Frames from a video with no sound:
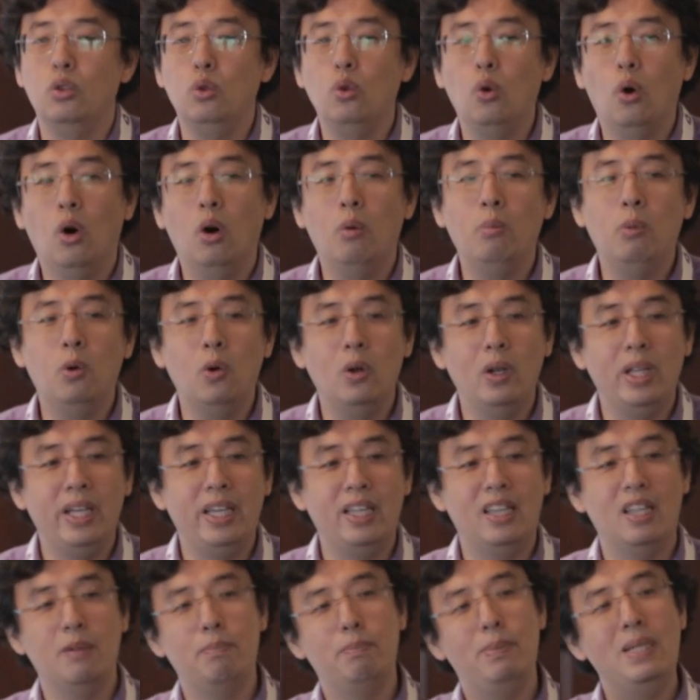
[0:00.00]

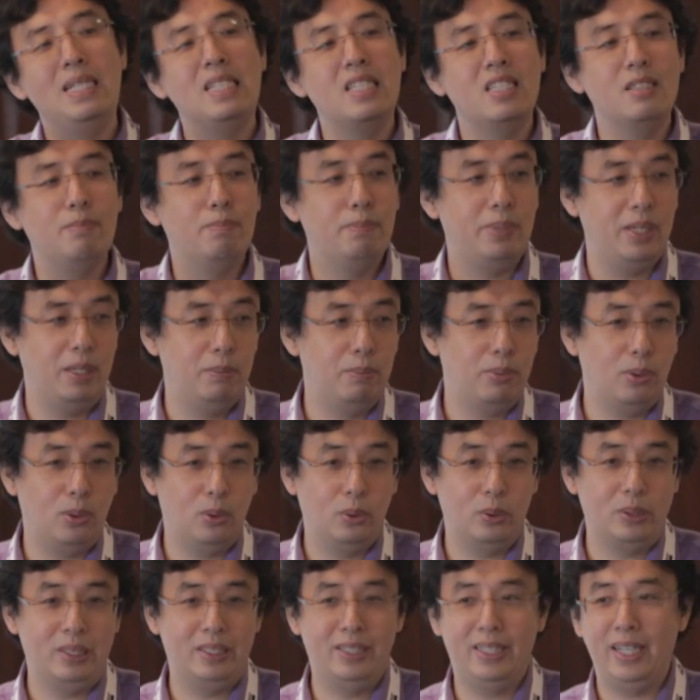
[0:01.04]
Normally, the business
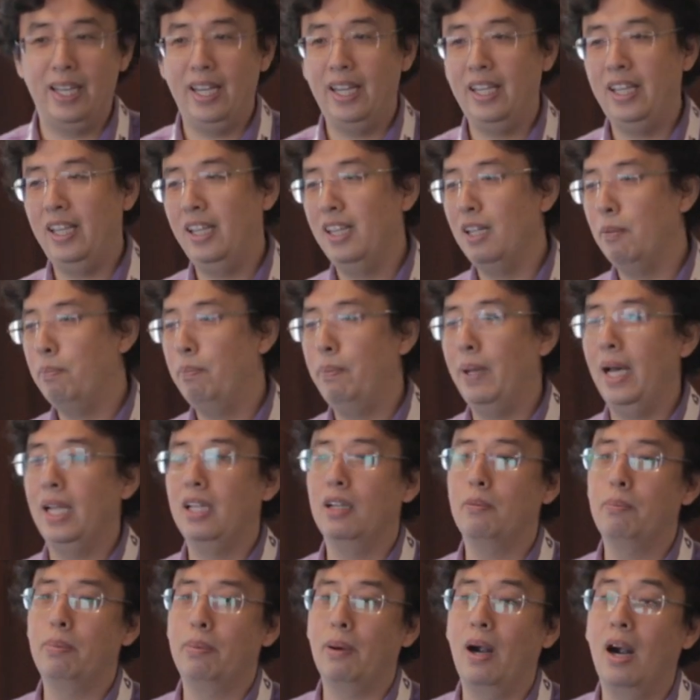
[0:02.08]
people stay in the
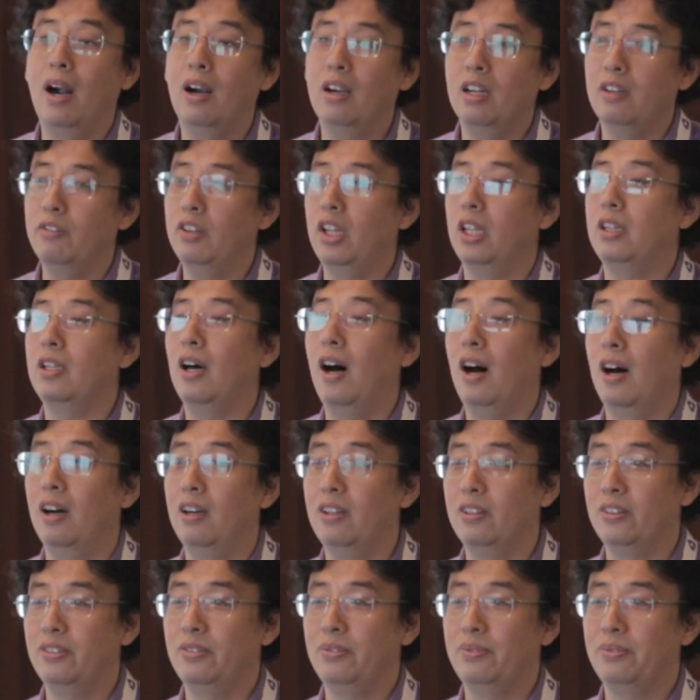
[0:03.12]
better part of the
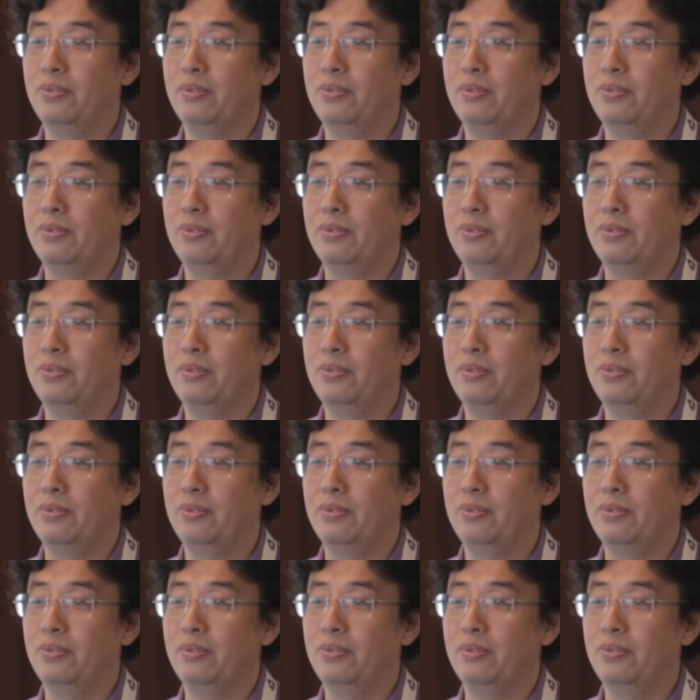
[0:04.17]
town.